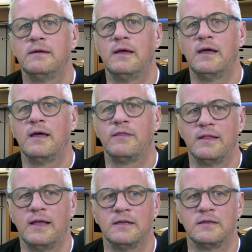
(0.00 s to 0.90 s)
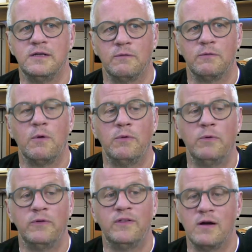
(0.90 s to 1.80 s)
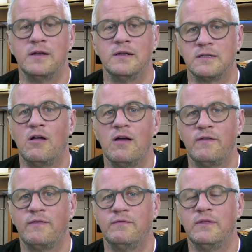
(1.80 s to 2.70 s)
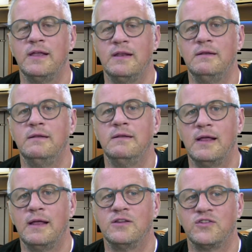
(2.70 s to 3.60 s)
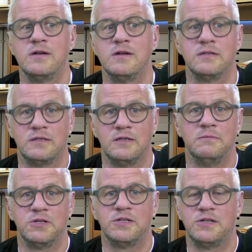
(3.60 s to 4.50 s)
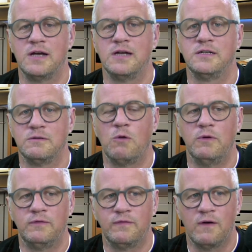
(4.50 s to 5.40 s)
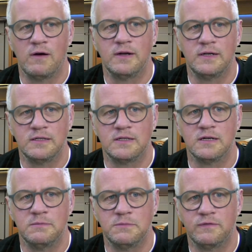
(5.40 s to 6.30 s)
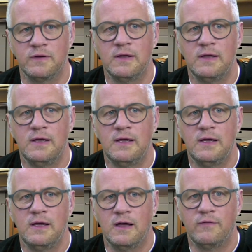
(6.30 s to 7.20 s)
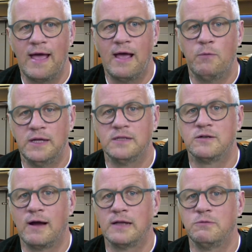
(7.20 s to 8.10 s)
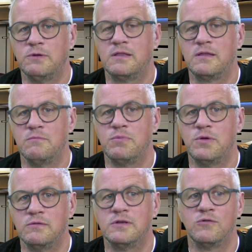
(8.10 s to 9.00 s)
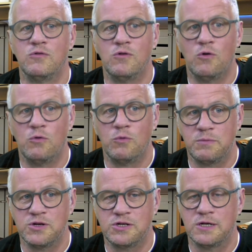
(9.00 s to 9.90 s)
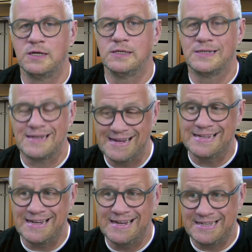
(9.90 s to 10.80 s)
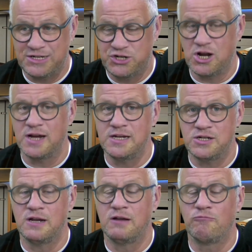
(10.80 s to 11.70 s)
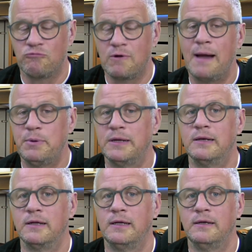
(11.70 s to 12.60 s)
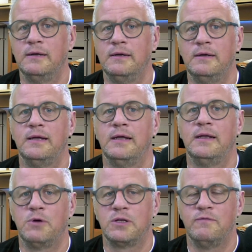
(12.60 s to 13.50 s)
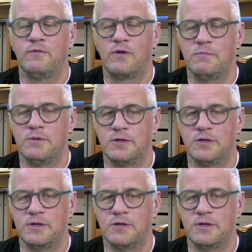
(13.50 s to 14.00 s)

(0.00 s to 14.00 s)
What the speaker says: I think that's what we defined as life in science terms has changed, and what we've defined in terms of how we interact with computers or with machines is changing rapidly in the modern environment as